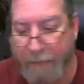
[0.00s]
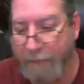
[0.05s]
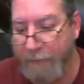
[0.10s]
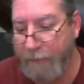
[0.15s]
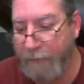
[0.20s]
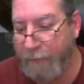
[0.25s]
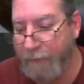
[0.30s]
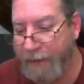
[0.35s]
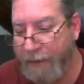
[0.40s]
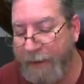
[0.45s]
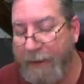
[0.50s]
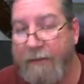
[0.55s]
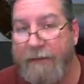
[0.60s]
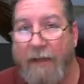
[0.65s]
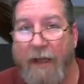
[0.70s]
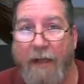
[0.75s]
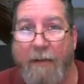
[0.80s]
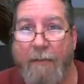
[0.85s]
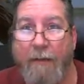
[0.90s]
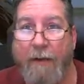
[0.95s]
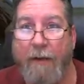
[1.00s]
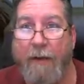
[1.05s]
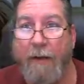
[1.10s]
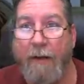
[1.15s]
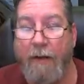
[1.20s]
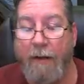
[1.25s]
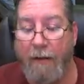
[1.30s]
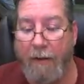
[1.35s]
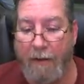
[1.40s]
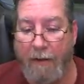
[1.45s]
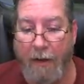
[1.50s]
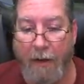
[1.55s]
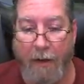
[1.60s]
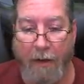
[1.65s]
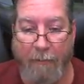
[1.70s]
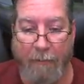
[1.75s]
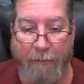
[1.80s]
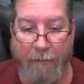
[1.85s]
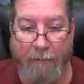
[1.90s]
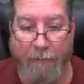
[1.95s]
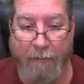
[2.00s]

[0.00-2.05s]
Do it anytime. You